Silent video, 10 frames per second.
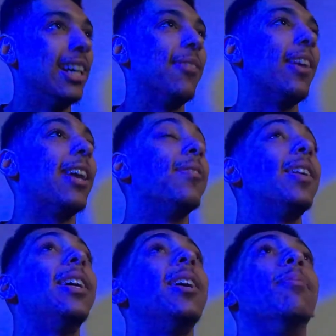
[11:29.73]
Man.
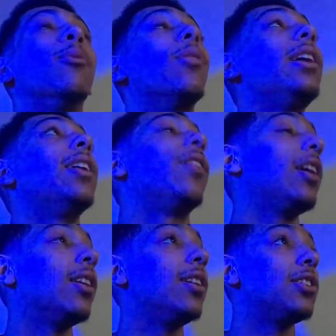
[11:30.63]
Maria,
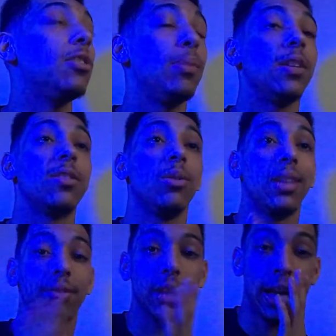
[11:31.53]
thank goodness she's being so
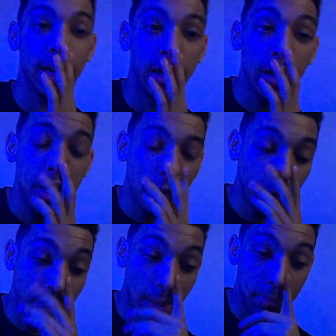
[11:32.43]
level-headed.
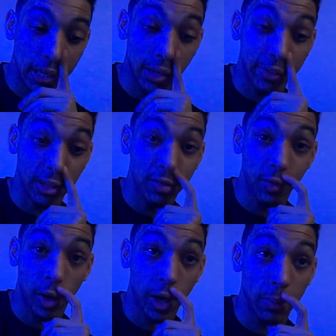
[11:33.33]
With them being on this
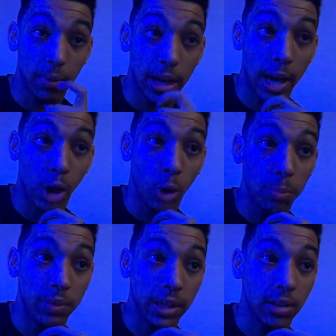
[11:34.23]
farm, I
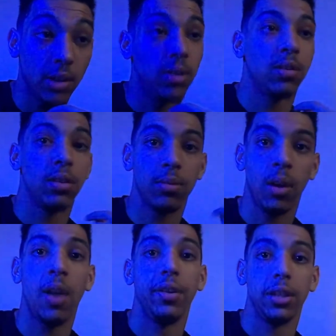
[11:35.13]
hope that they're
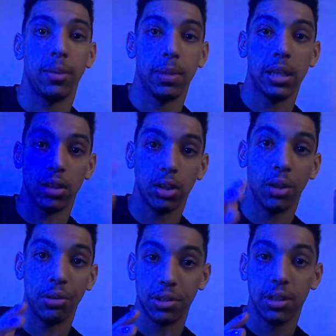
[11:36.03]
obviously going to be
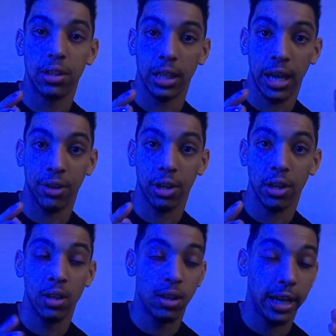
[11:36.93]
enclosed together
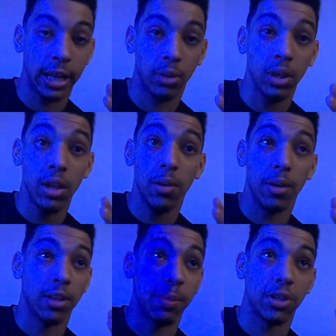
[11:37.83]
now,
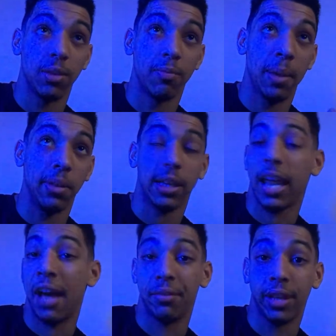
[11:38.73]
especially if maybe like an
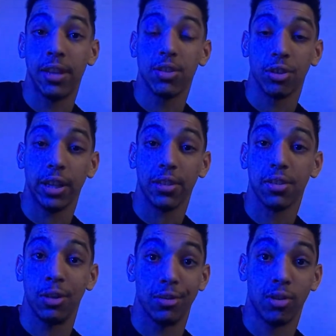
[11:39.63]
avalanche or like a
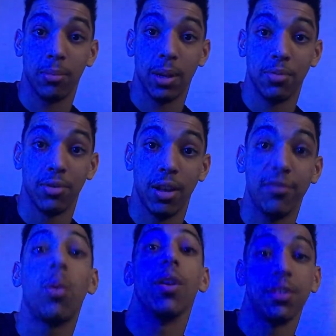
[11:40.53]
snowstorm comes through that
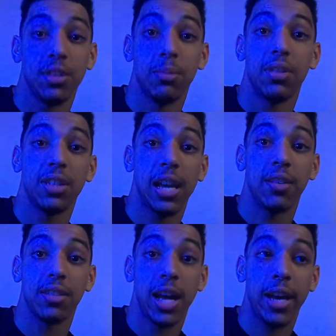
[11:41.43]
forces them to stay
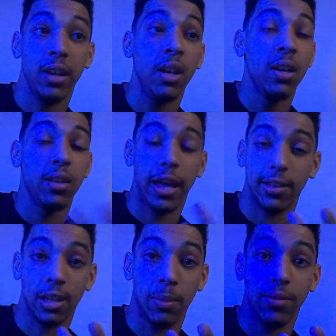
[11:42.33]
inside.
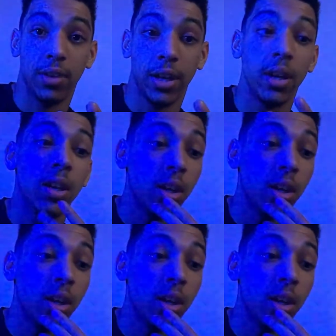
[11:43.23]
That's going to be fun.